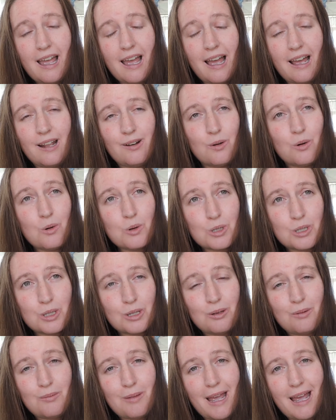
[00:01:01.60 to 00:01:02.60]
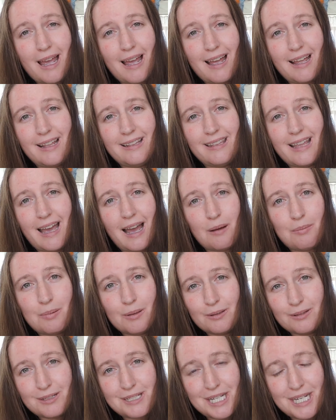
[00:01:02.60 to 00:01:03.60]
and autumn and the
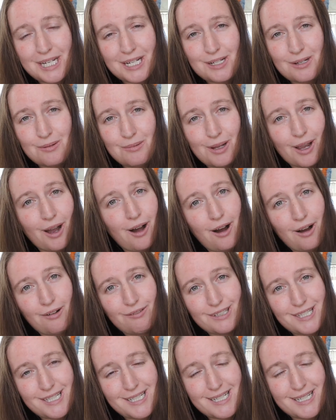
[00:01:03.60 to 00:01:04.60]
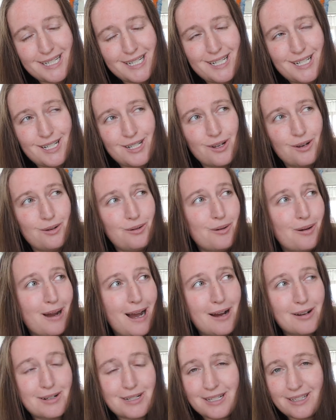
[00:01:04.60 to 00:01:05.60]
apples needed to be harvested, so we were
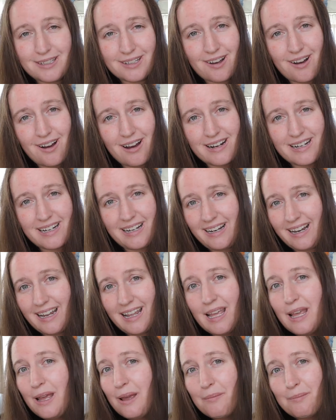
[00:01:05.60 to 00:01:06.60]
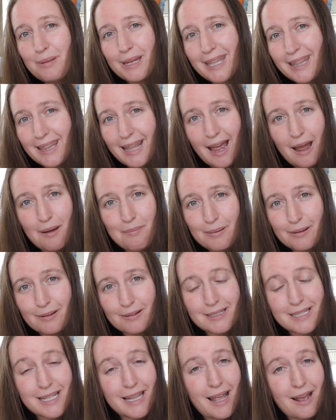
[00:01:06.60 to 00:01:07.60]
out in the garden picking the
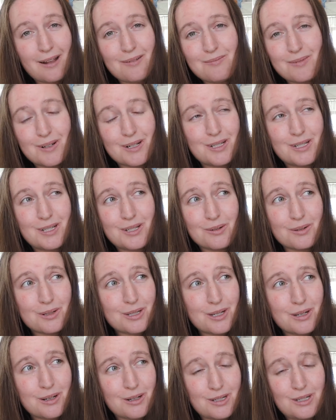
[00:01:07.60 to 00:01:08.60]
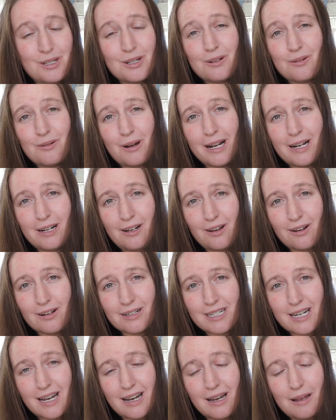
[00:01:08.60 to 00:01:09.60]
apples, and that was also, it took quite a
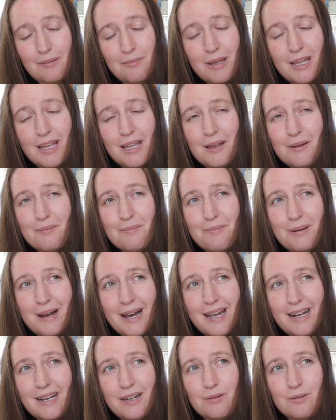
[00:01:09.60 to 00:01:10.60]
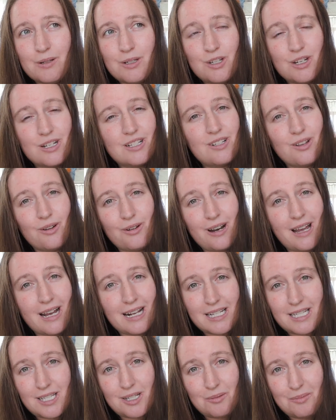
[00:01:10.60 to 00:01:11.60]
long time, but it was just so
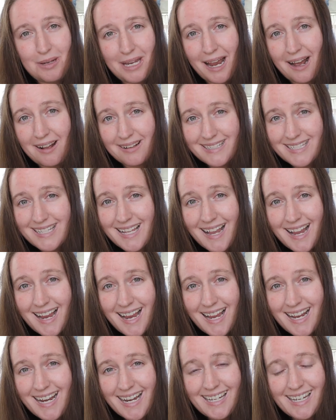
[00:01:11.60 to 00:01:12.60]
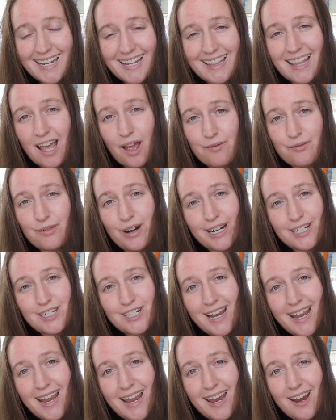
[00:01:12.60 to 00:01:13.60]
nice to be outside and get that
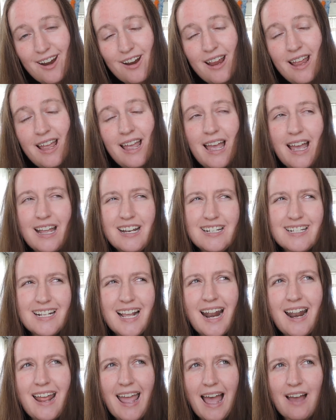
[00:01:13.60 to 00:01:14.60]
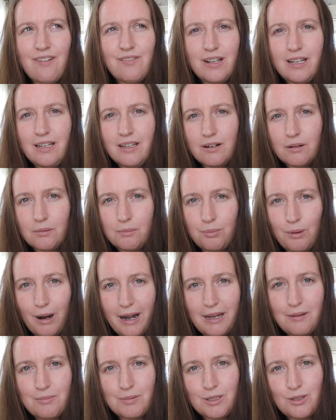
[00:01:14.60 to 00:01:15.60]
fresh air and just kind of have a little
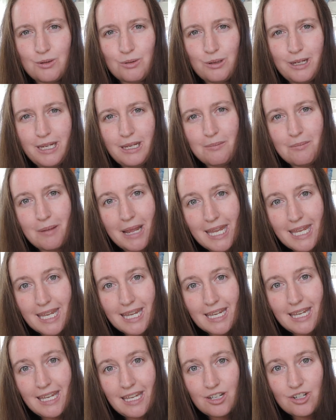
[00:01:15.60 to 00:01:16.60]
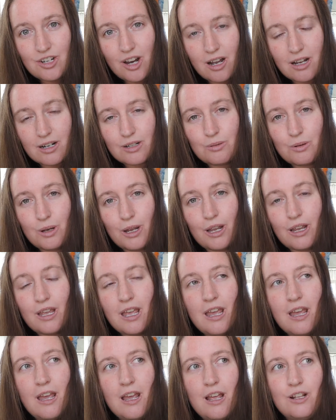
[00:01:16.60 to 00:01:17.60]
break between making each artwork
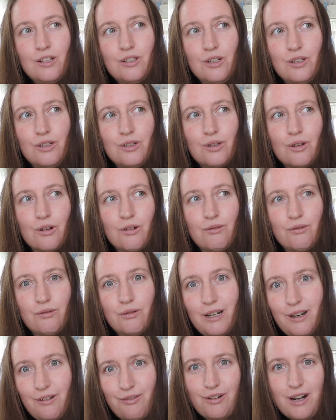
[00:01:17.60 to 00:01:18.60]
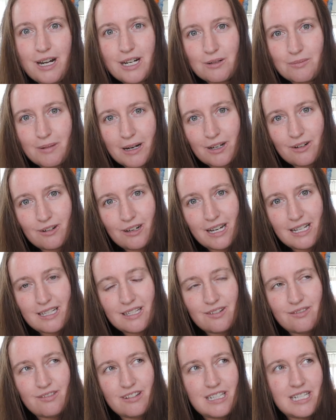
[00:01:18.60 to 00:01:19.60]
to sort of refresh my
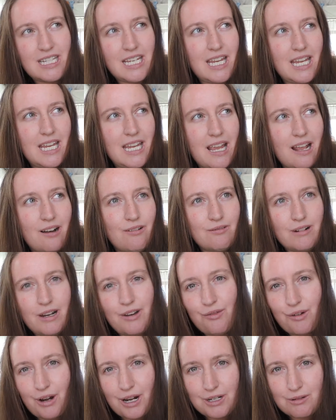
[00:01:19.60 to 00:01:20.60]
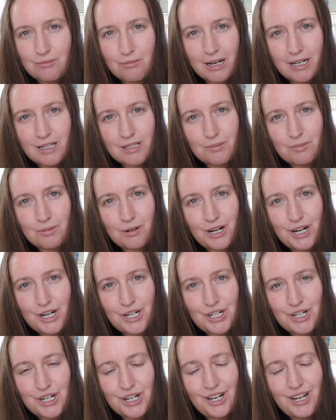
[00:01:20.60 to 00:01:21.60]
creativity and refresh my
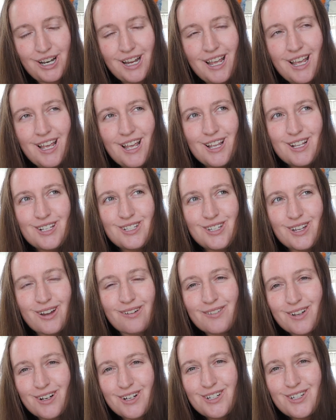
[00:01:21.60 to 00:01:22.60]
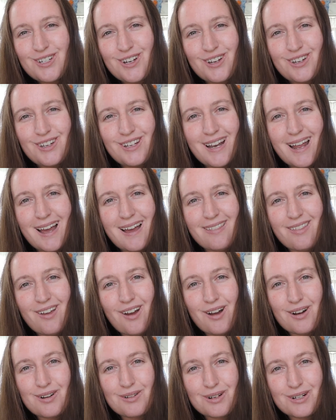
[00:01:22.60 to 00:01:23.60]
inspiration. So I'm going to show you now the
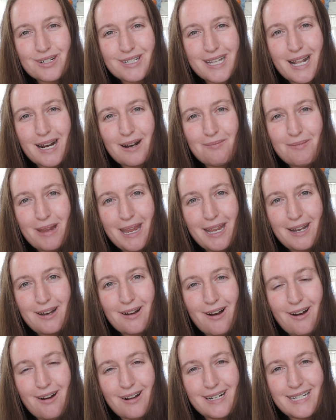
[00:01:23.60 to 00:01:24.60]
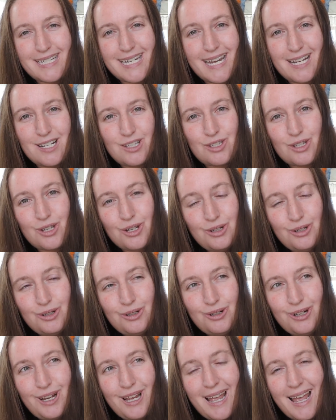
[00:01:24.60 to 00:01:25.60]
artworks that I made on day
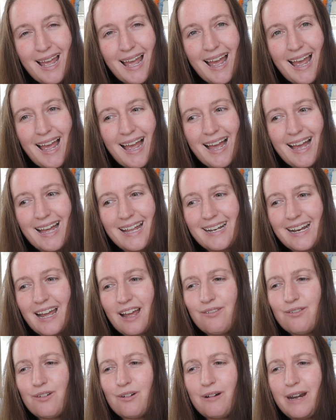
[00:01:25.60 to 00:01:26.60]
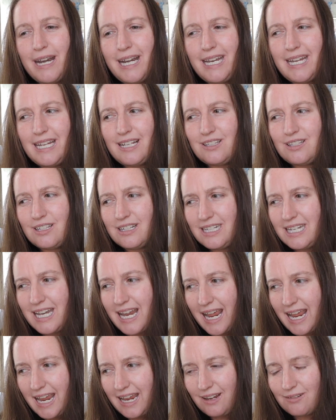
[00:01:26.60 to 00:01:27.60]
2, and I've already
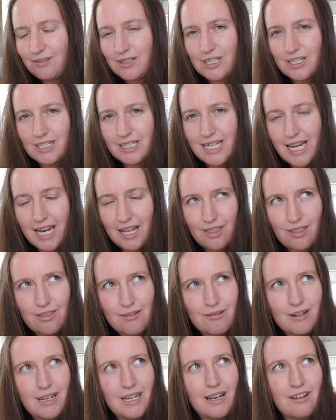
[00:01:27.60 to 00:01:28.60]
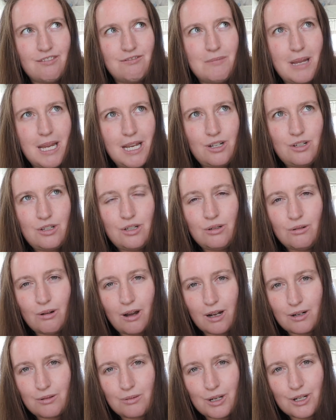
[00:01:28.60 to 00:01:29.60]
today, which is day 3, I've made 2
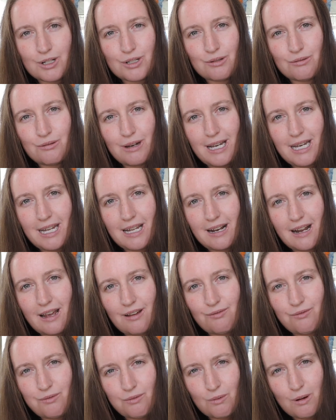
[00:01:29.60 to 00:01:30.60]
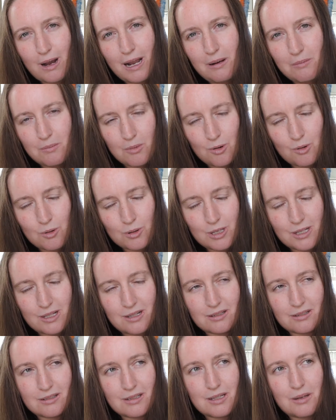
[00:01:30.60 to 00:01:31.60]
artworks already and I have 1 more
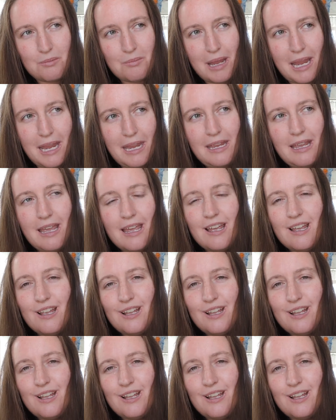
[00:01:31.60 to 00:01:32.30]
still to make.